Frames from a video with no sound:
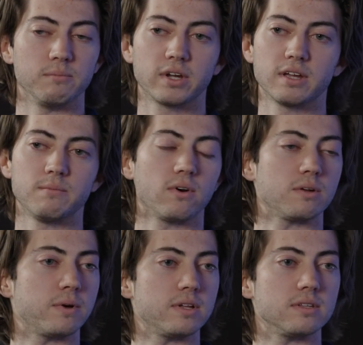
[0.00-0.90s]
Looking more
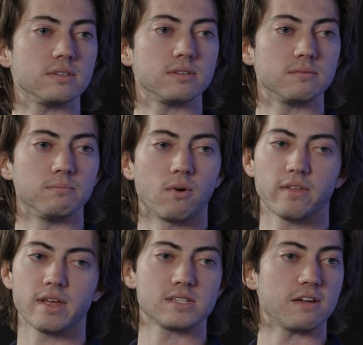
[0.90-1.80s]
to put more
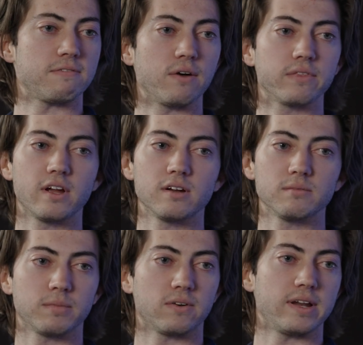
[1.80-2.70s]
of that stuff out there,
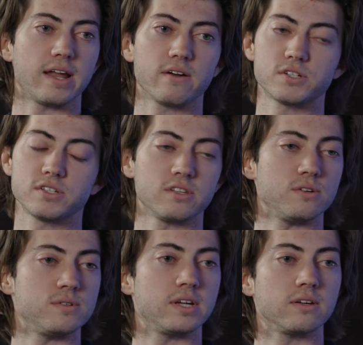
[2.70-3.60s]
but yeah. Right now it's just the
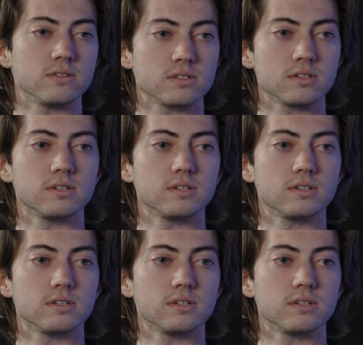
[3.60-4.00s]
two singles.